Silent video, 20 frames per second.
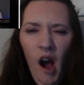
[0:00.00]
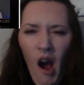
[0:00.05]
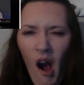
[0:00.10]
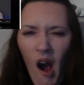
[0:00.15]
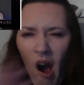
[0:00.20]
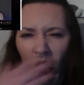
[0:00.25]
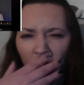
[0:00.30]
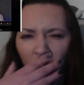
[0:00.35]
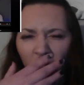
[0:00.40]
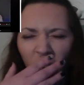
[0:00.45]

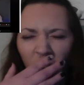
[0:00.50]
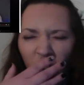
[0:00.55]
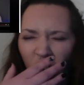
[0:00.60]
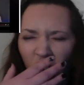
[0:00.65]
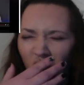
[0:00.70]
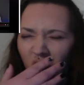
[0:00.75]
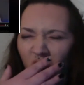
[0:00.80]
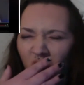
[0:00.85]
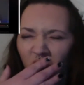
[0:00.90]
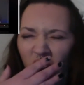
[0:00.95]
Whew.
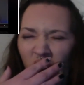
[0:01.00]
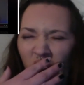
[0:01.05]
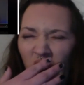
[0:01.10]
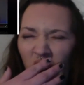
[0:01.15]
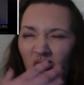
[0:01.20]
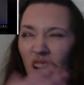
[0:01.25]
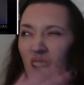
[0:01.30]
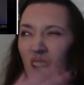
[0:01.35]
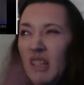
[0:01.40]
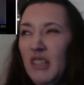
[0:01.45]

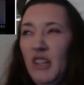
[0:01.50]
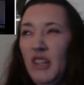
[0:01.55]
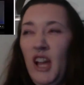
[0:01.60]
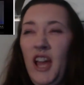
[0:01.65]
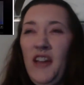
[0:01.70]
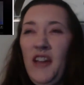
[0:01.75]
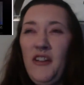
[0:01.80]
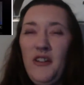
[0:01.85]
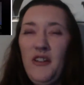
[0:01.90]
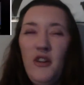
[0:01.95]
I
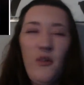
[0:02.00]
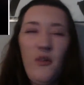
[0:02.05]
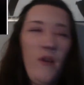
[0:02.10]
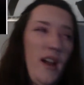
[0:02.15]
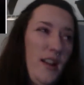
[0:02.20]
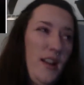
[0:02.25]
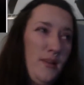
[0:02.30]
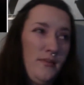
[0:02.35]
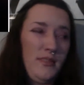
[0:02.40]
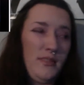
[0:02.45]
don't know why
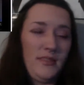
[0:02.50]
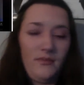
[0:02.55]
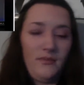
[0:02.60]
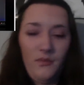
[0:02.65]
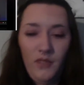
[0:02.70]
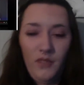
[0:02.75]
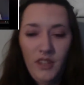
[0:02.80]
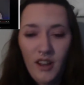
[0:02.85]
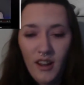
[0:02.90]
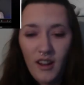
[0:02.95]
I'm
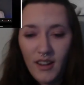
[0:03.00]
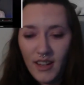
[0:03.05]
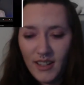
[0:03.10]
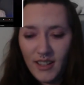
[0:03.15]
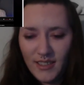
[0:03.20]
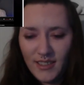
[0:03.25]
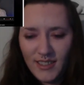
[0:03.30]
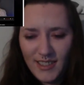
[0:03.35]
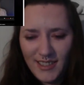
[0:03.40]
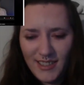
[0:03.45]
yawning.
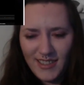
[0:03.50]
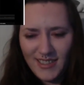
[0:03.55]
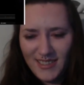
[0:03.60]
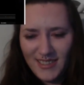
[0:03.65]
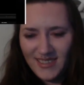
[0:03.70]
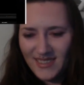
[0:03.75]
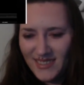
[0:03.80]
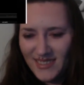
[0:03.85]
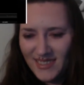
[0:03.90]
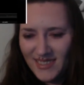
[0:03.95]

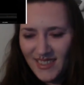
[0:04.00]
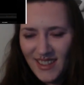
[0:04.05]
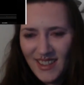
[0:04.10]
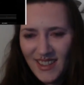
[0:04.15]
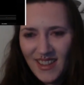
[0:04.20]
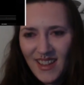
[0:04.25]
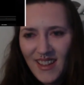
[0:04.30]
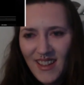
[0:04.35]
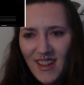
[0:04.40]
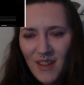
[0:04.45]

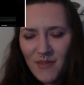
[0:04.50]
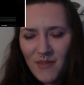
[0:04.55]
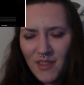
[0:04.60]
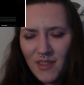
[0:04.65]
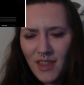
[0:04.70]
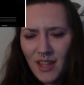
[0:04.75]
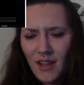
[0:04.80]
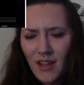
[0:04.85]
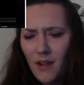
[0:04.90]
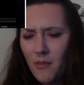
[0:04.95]
I've been
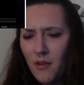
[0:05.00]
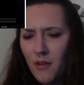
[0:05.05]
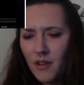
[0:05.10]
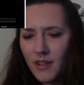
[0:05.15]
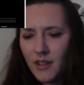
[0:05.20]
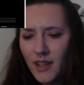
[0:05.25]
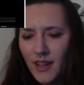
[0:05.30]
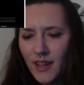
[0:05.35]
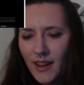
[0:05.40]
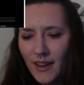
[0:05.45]
like up all
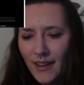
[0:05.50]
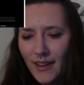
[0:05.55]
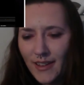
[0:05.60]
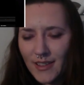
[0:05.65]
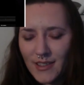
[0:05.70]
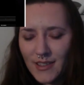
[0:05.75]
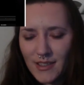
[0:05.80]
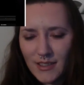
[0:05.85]
day, I guess.